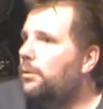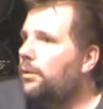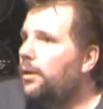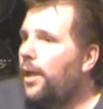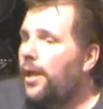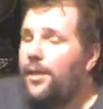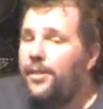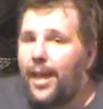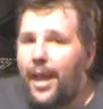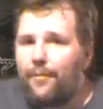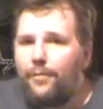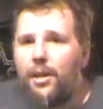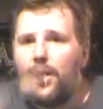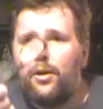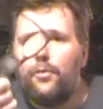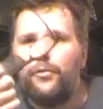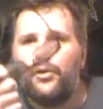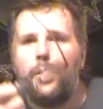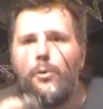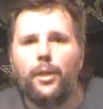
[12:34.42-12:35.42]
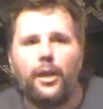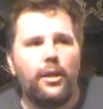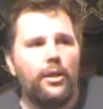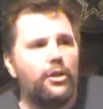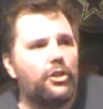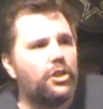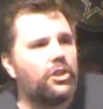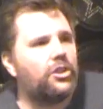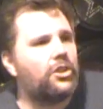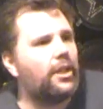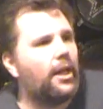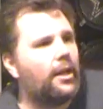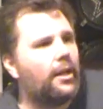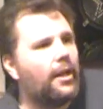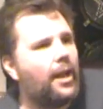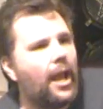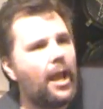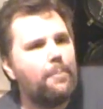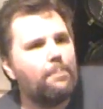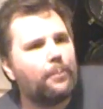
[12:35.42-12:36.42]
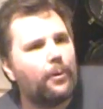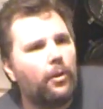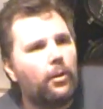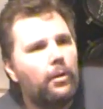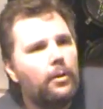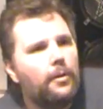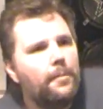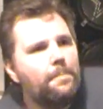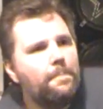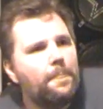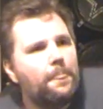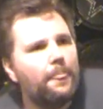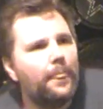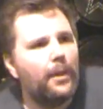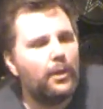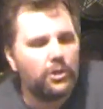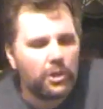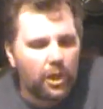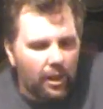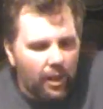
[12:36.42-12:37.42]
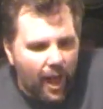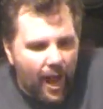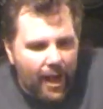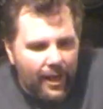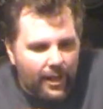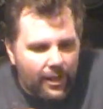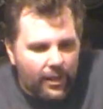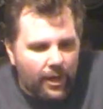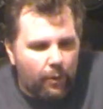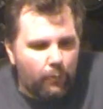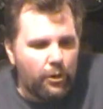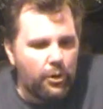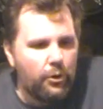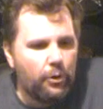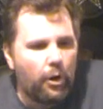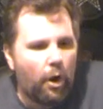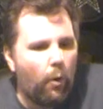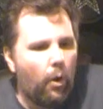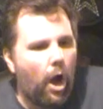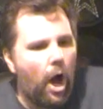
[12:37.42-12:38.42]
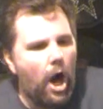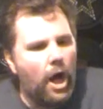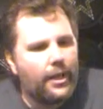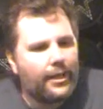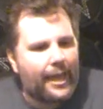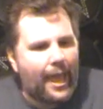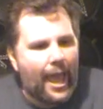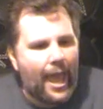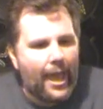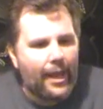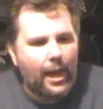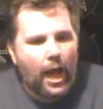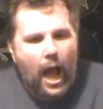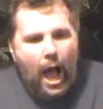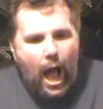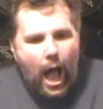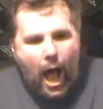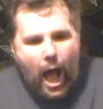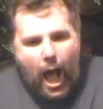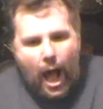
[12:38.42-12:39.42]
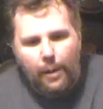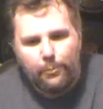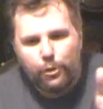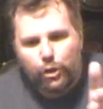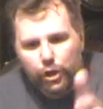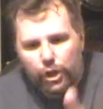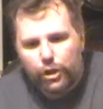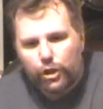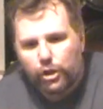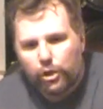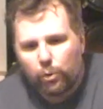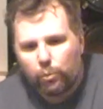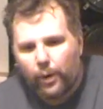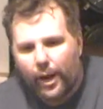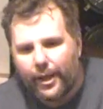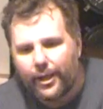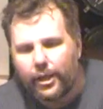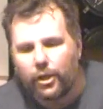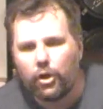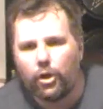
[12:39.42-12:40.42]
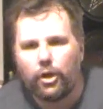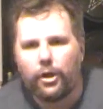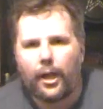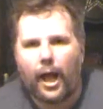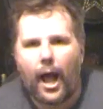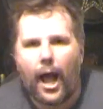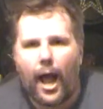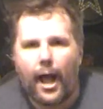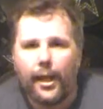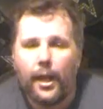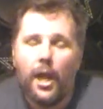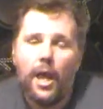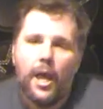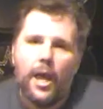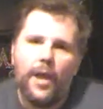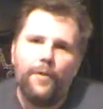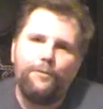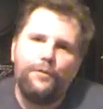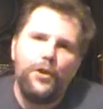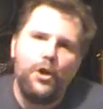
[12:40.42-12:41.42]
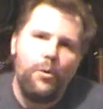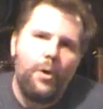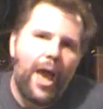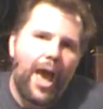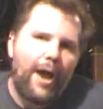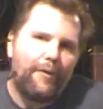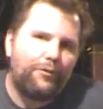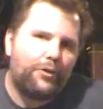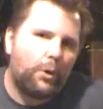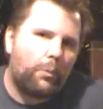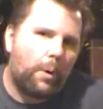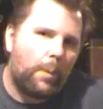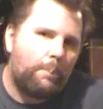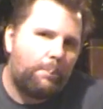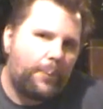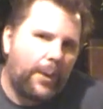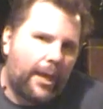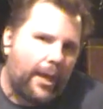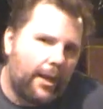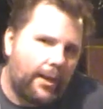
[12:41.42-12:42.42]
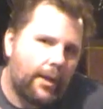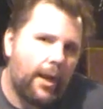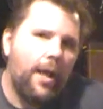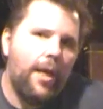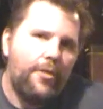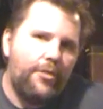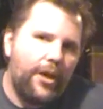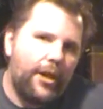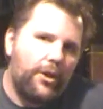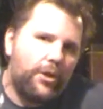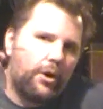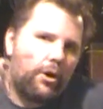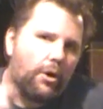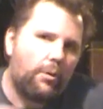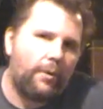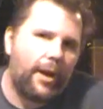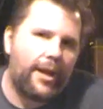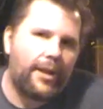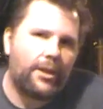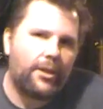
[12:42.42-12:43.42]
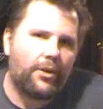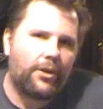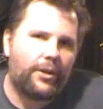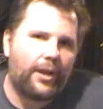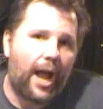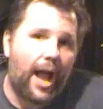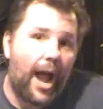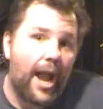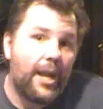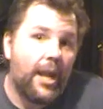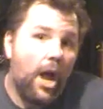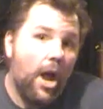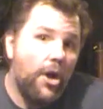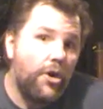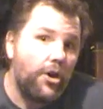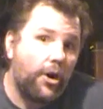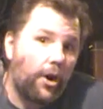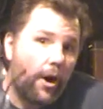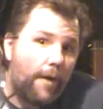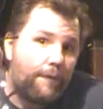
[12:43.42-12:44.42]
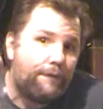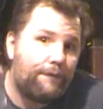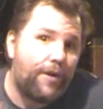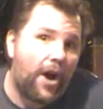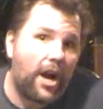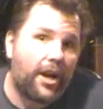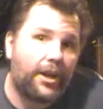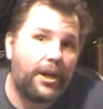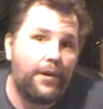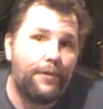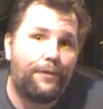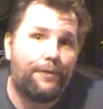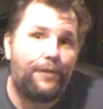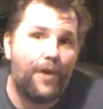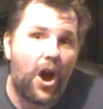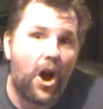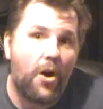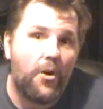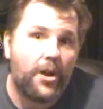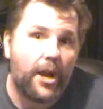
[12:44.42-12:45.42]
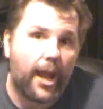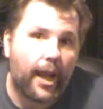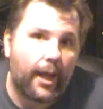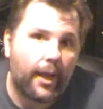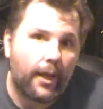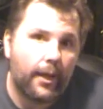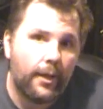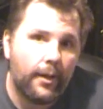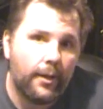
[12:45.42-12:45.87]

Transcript: In that interview that you just did in April, there's a line in there where you go, again, I'm just a regular guy. If you have to repeat that you're a regular guy, you're a fucking phony.